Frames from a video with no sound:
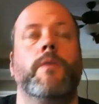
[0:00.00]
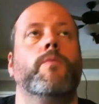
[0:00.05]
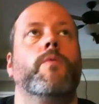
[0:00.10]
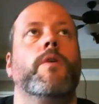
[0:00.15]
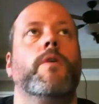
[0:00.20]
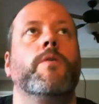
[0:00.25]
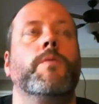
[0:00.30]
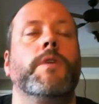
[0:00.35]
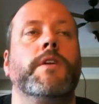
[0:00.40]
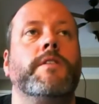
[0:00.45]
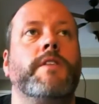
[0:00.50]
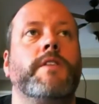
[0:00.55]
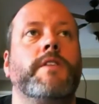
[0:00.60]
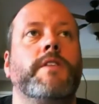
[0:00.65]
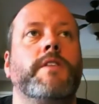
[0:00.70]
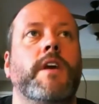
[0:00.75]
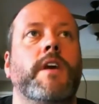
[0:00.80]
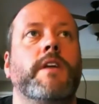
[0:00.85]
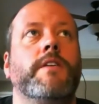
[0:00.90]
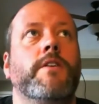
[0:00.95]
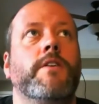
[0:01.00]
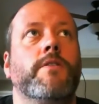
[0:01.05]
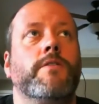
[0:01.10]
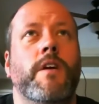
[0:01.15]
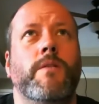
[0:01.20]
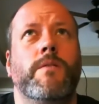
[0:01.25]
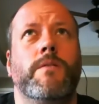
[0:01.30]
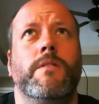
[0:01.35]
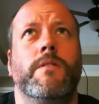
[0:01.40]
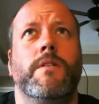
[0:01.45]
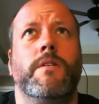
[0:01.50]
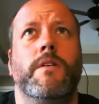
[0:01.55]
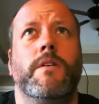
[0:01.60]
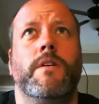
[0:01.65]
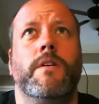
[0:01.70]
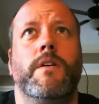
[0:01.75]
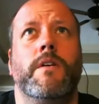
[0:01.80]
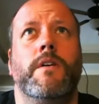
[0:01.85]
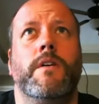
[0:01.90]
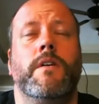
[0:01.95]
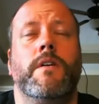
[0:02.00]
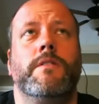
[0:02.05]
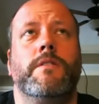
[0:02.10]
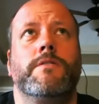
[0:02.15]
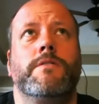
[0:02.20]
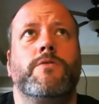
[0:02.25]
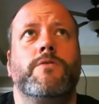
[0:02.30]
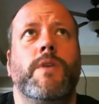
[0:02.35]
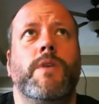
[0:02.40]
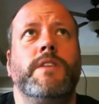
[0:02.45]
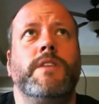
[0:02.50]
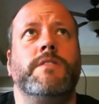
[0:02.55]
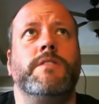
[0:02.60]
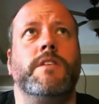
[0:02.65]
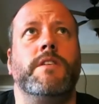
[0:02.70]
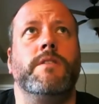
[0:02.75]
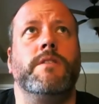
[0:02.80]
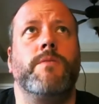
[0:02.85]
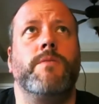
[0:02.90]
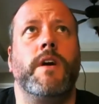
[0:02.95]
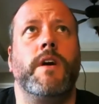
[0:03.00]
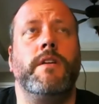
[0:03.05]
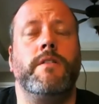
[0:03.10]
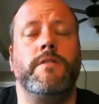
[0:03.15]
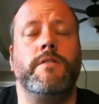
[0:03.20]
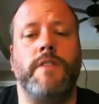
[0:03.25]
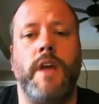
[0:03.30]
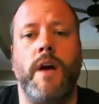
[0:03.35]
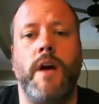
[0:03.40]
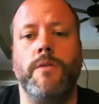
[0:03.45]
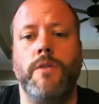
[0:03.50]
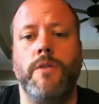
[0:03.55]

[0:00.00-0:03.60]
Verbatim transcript: what are we, 10 years now? Crazy, right? Just yeah. how